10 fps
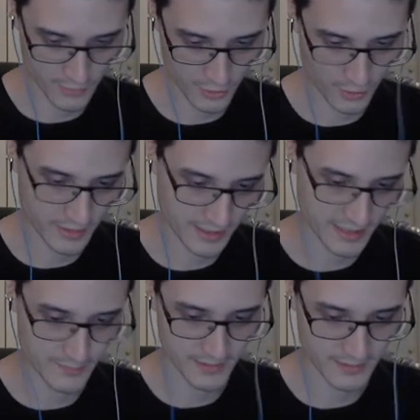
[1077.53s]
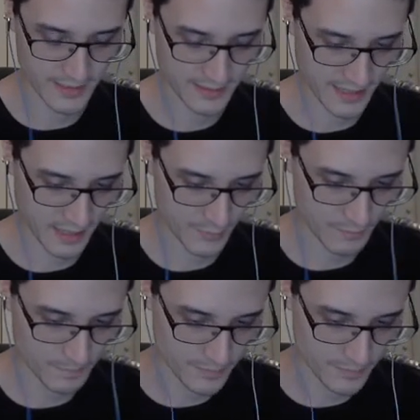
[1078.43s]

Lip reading: good, and I expected that to happen.